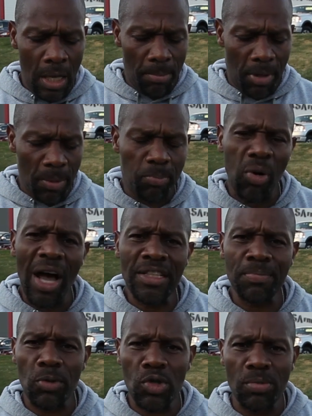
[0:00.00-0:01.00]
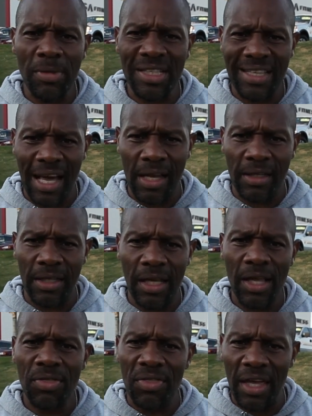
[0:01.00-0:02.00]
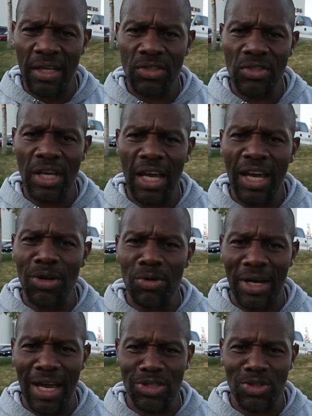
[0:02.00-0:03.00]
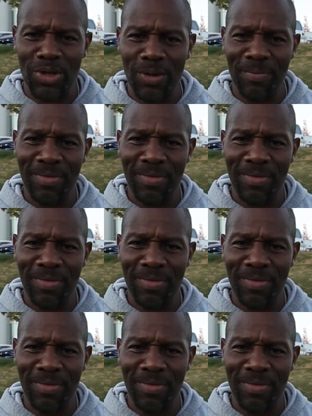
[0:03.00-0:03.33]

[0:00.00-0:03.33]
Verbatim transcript: But a prosperous mentality thinks international.